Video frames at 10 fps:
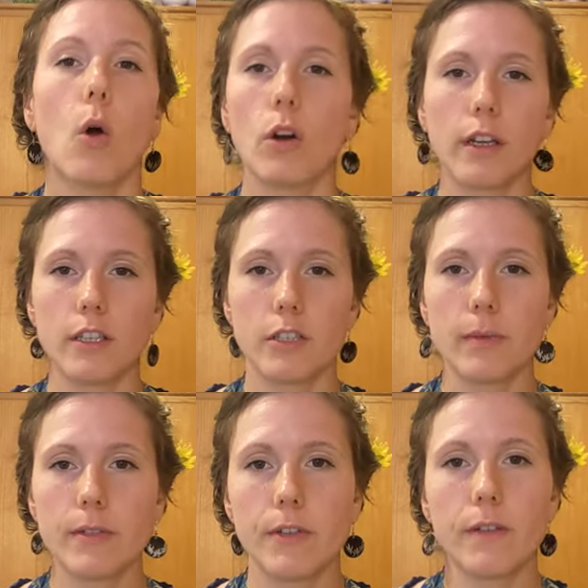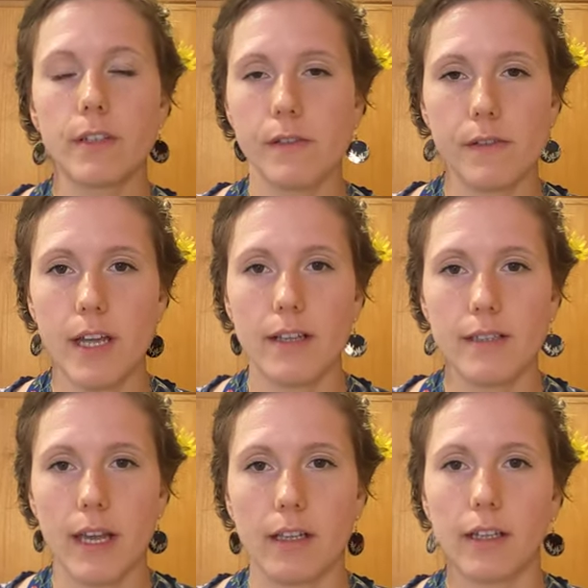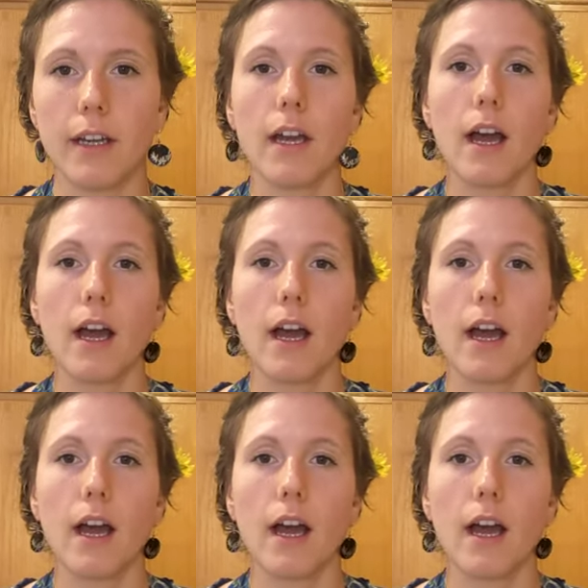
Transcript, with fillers: Or it can just be served as a side salad